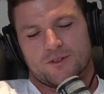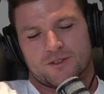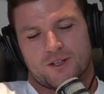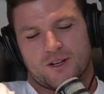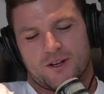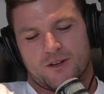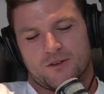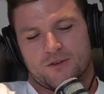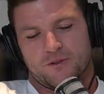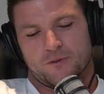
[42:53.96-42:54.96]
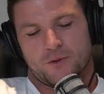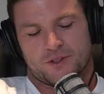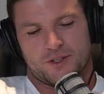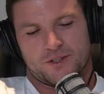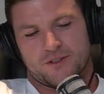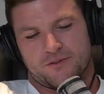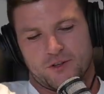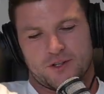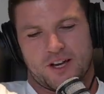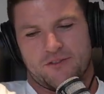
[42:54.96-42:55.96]
So what does the
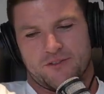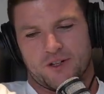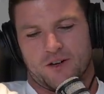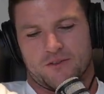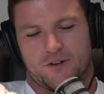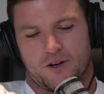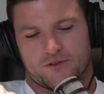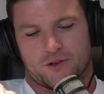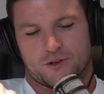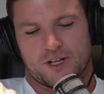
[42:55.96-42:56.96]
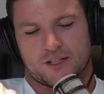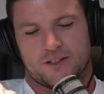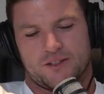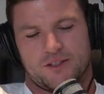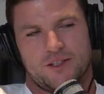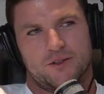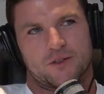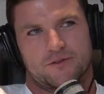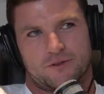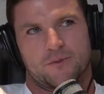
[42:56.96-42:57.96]
future have for Dolph? Off contract this year,
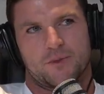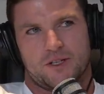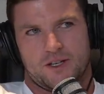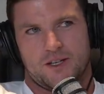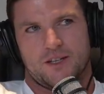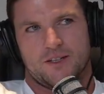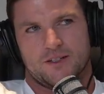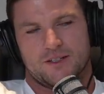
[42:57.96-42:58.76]
looking for a big year.